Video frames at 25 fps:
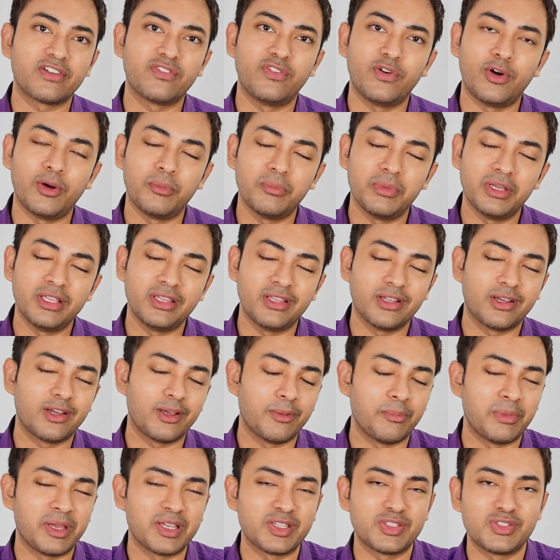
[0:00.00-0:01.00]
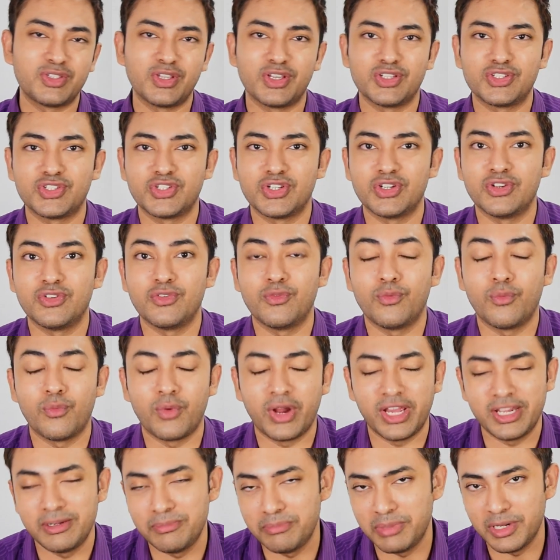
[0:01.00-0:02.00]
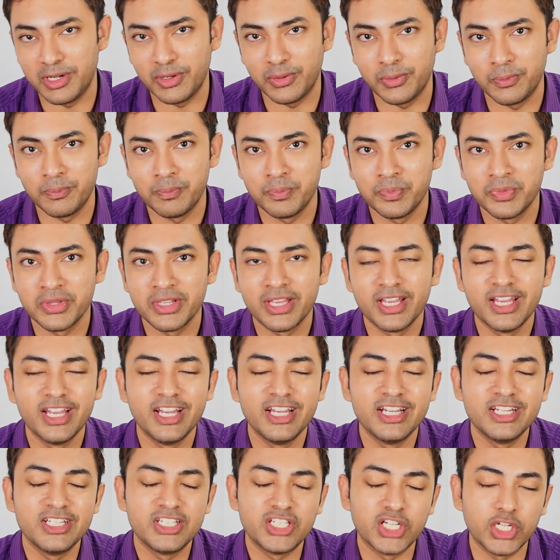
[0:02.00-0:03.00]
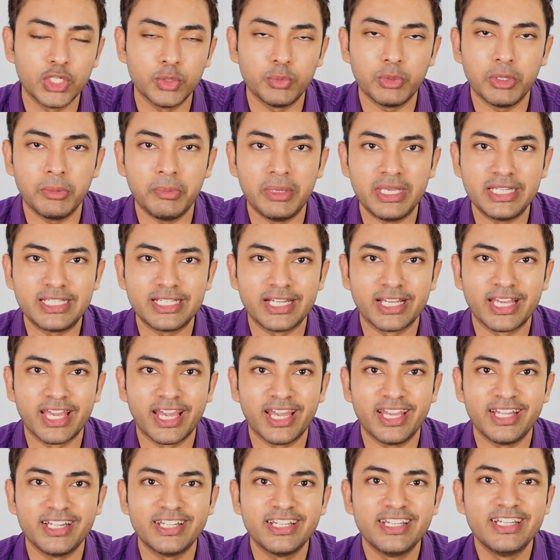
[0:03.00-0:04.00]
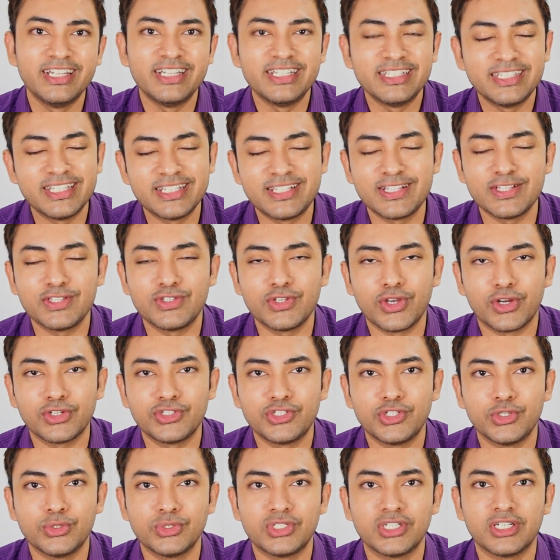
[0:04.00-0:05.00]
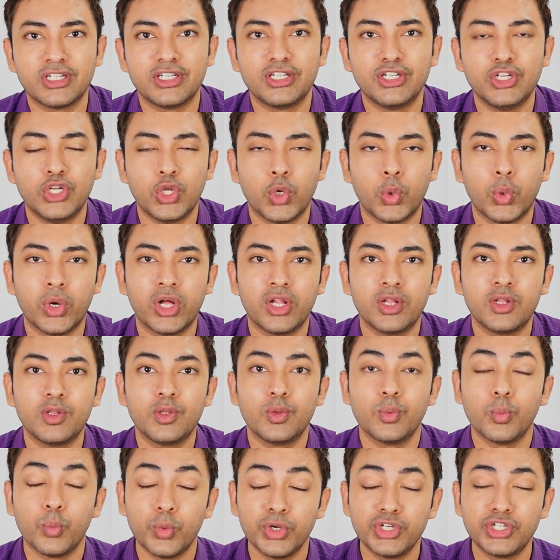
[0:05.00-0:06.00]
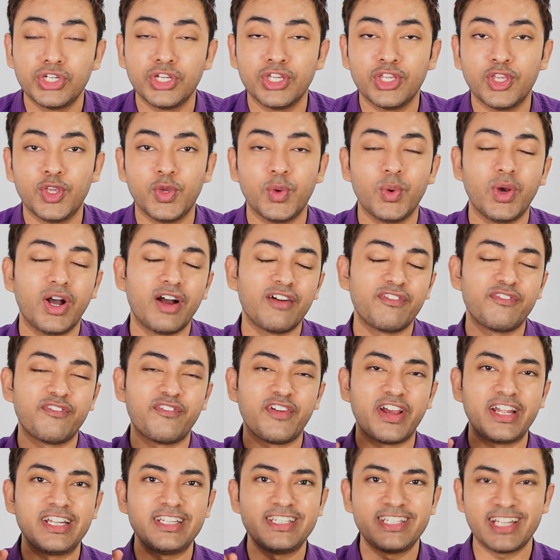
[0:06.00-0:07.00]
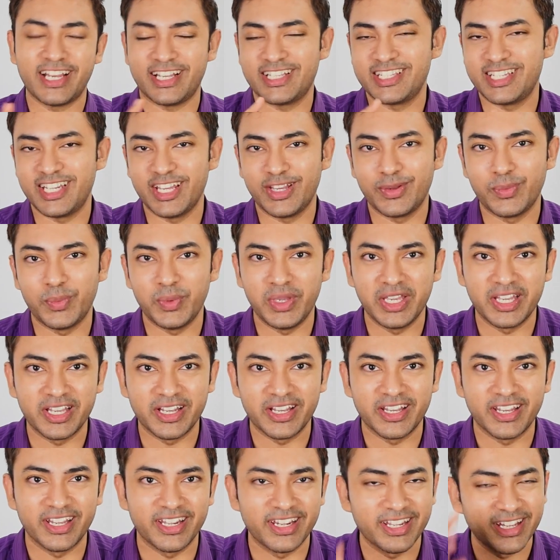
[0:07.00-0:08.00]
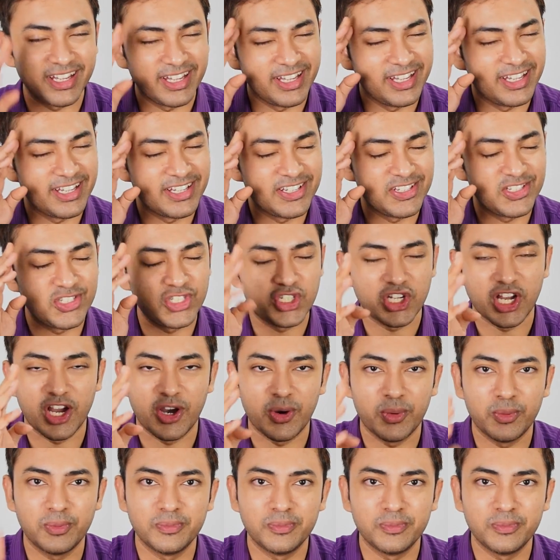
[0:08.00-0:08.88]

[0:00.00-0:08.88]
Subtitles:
form in the comment section right below. Till we meet again, this is your tutor Noel, wishing you a fantastic week ahead. Ciao.